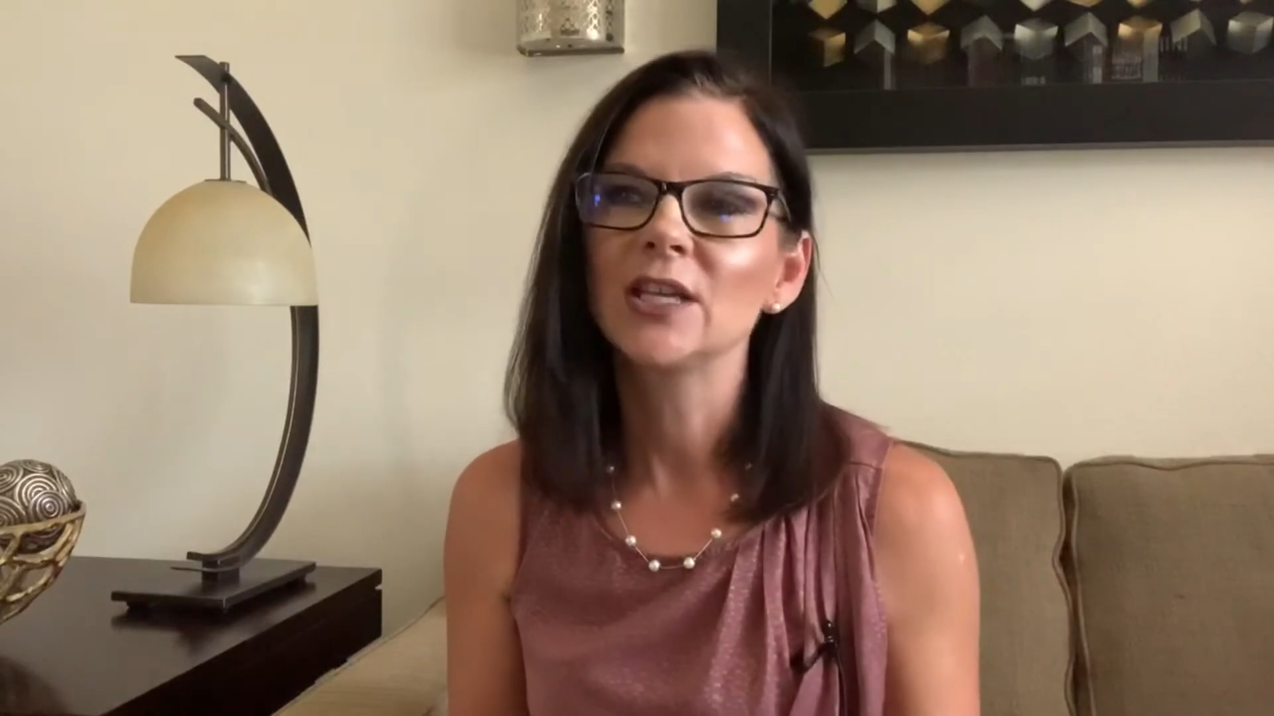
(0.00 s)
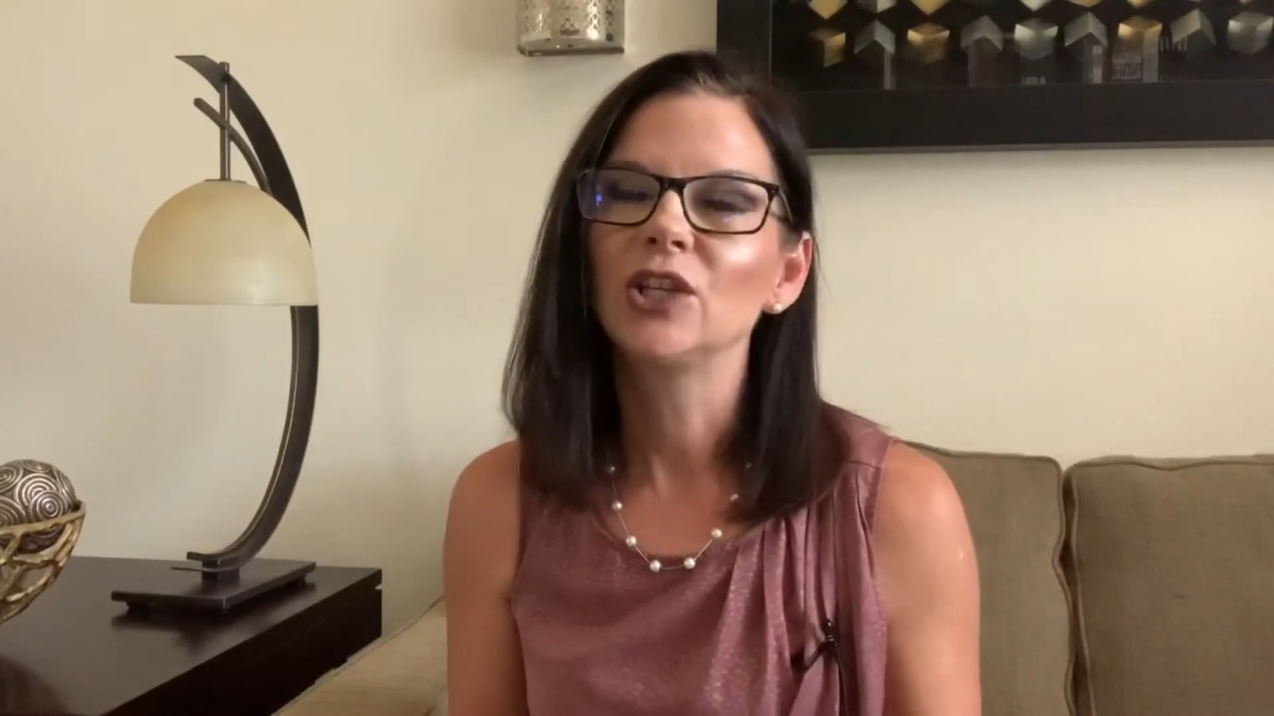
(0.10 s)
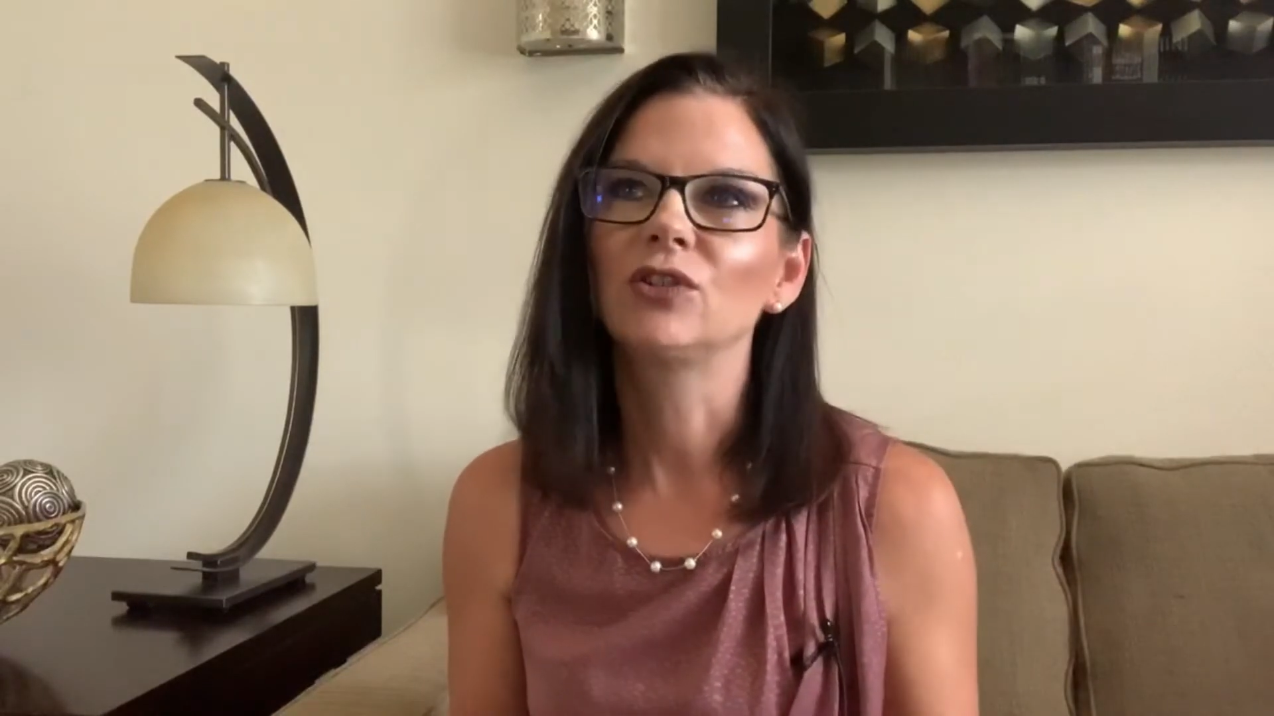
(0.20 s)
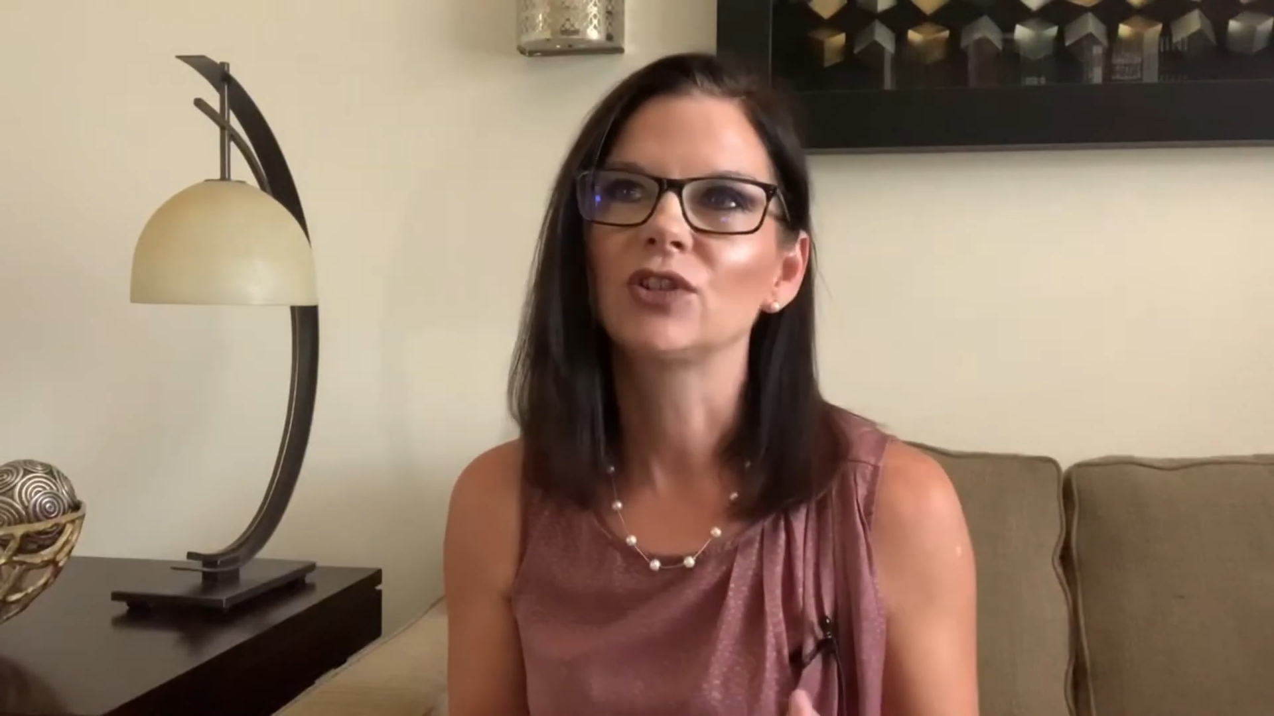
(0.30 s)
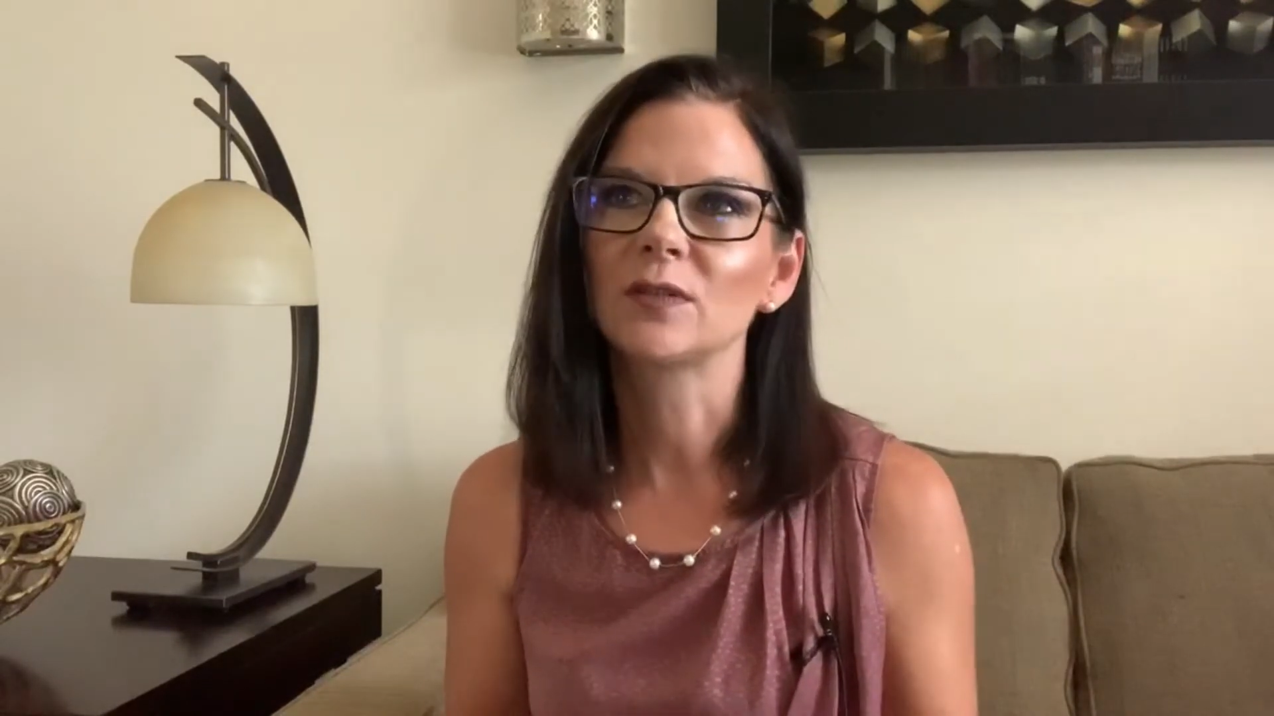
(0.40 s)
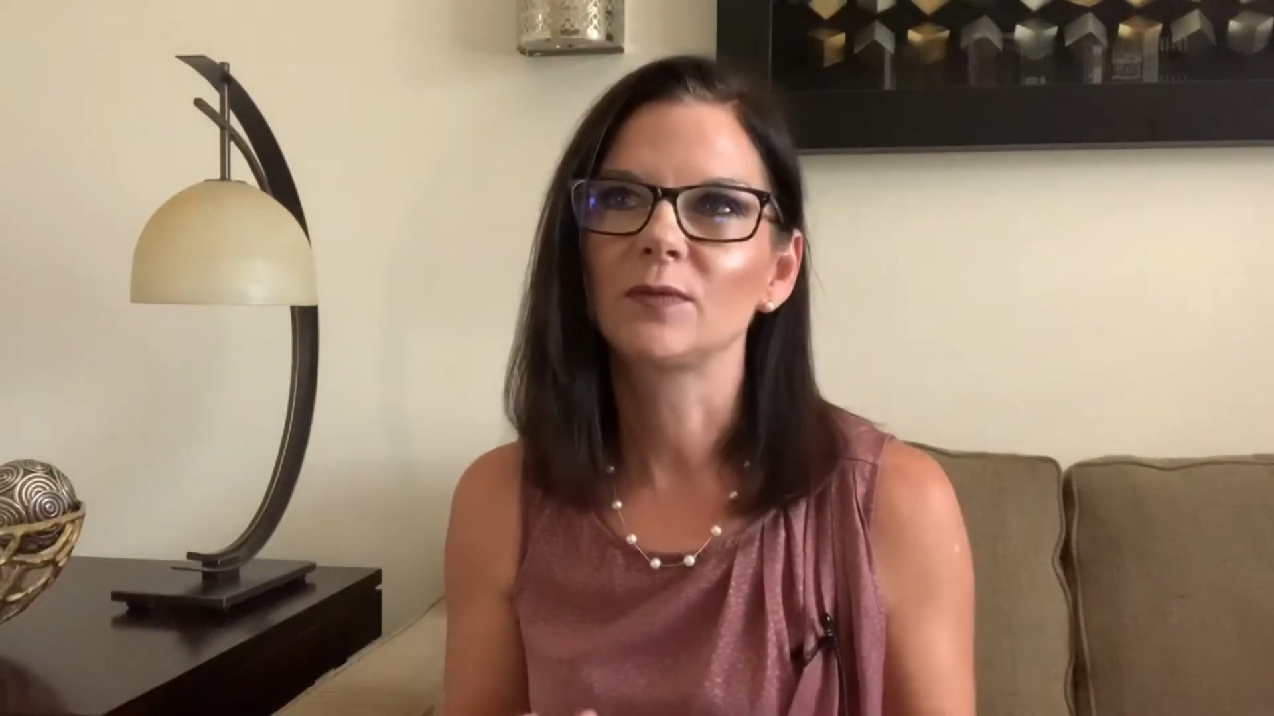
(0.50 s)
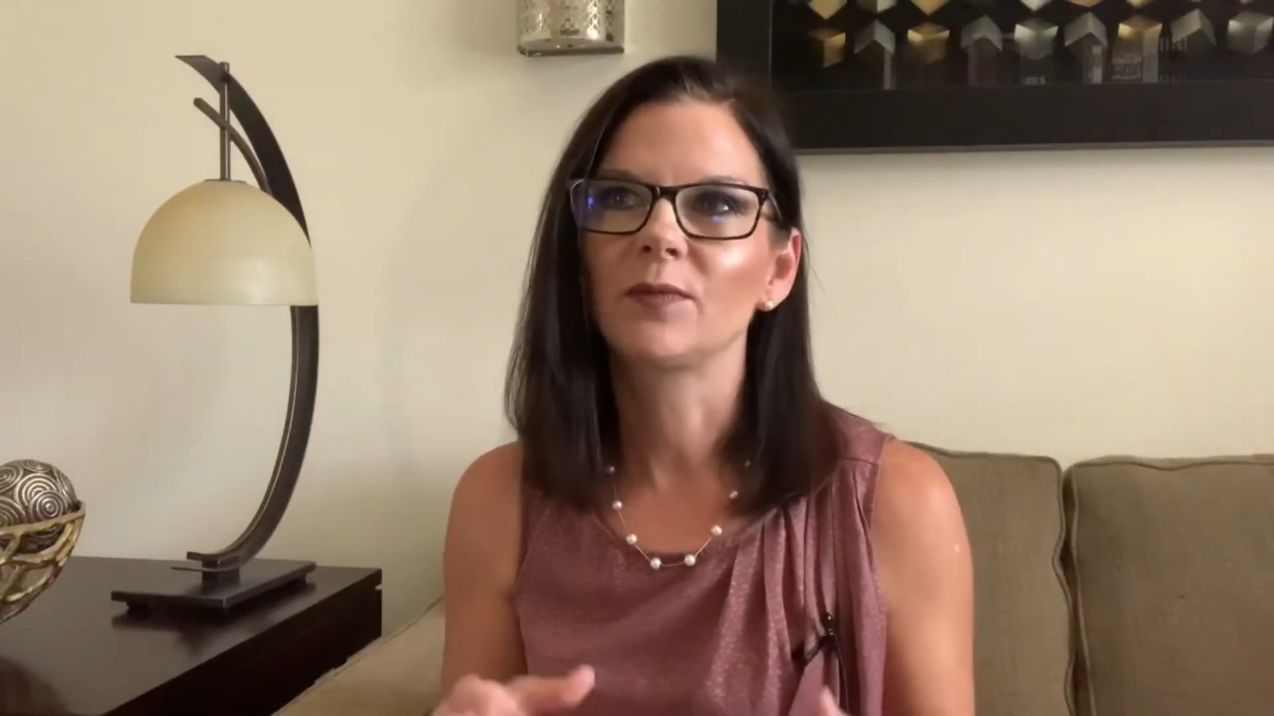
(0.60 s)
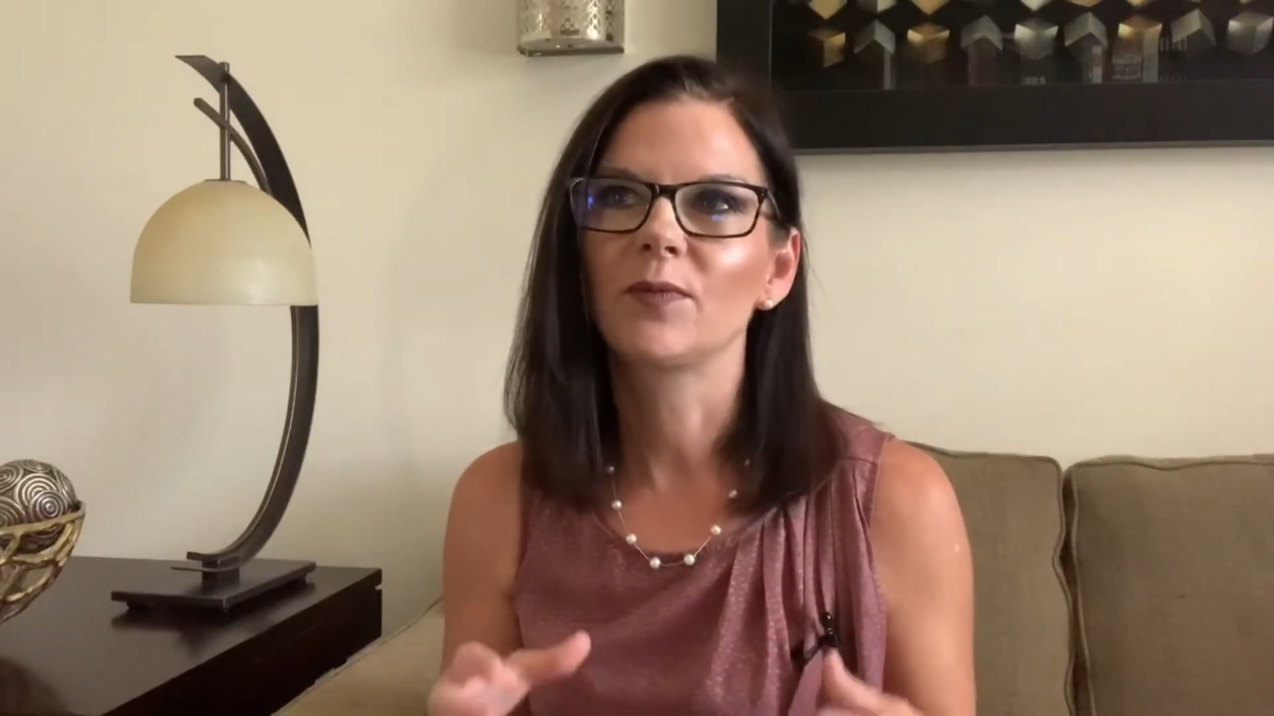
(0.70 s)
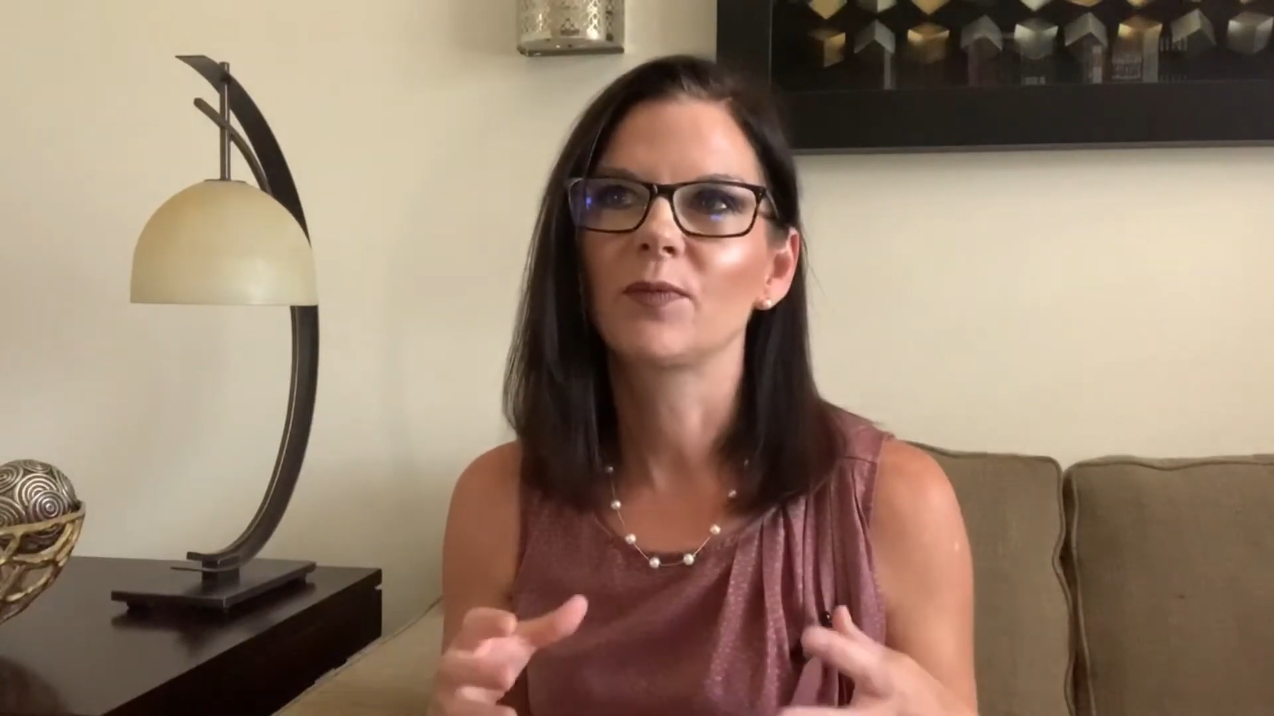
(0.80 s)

just